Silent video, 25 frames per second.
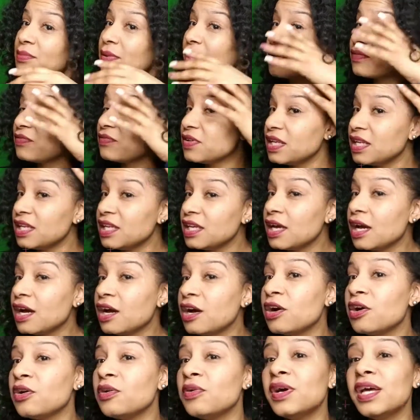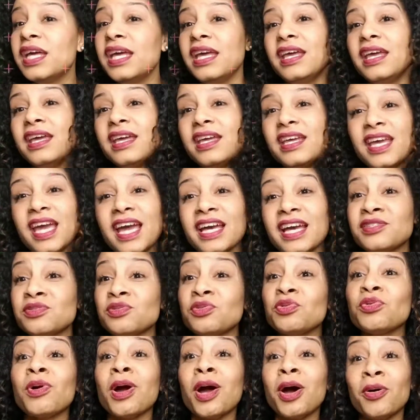in my video, it
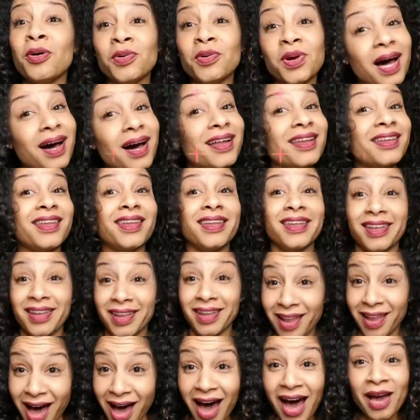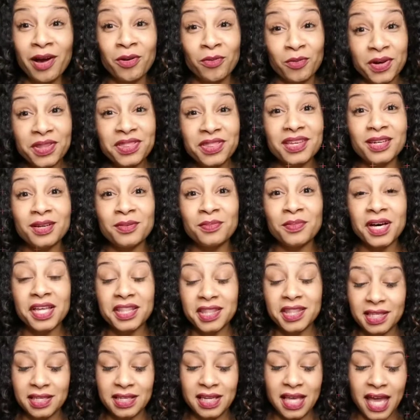has grown a lot within a
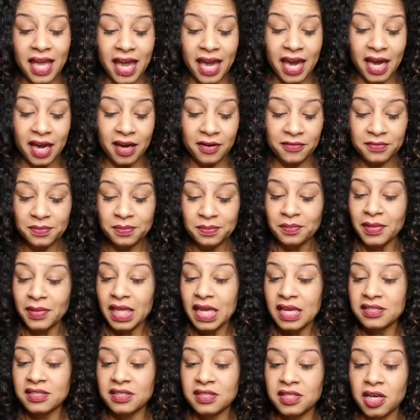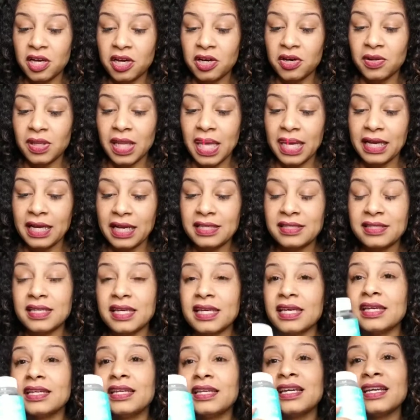month and a half. So like I
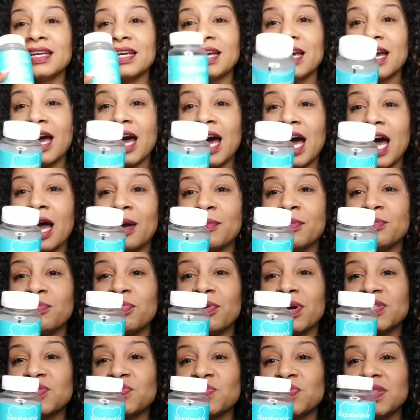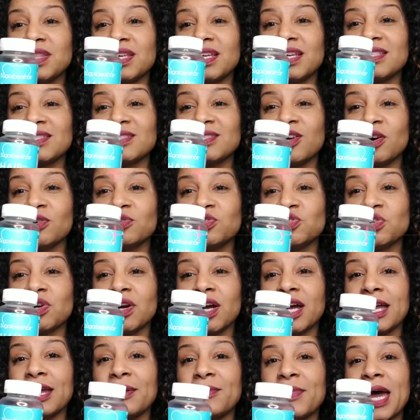said, I'm impressed with these. Go
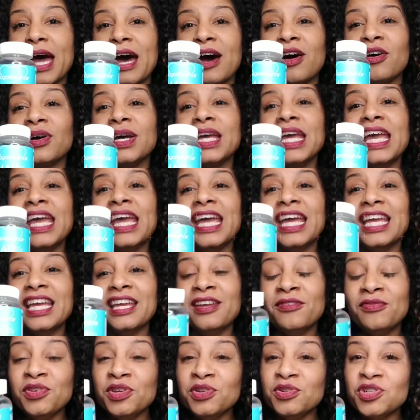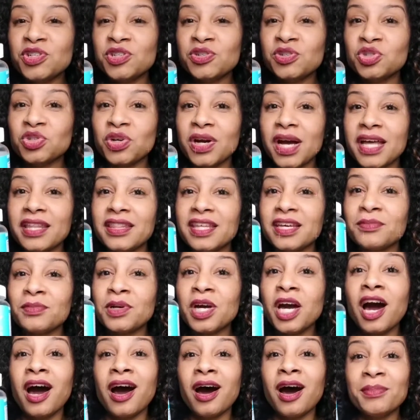try them out. If you do try
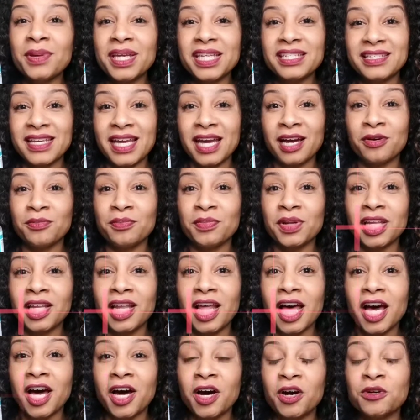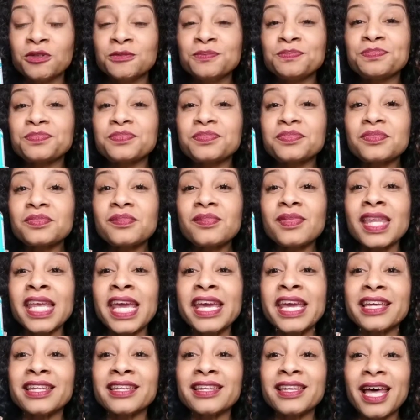them, comment down below
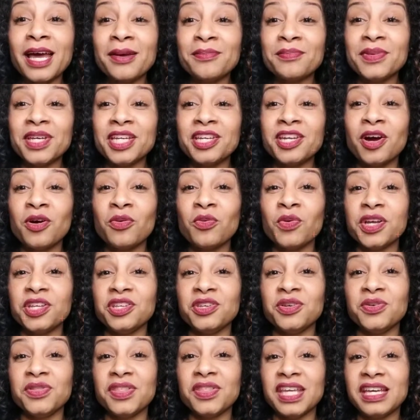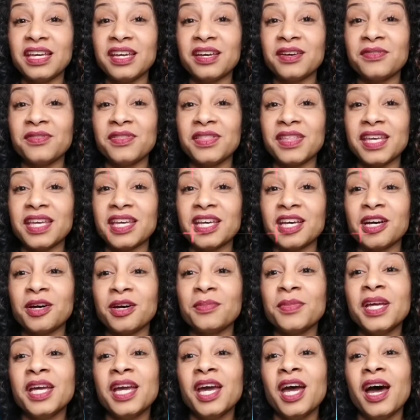and let me know what you think of
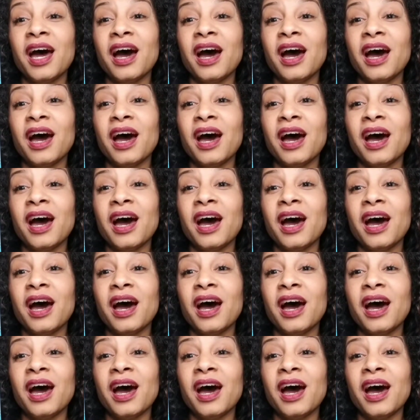them.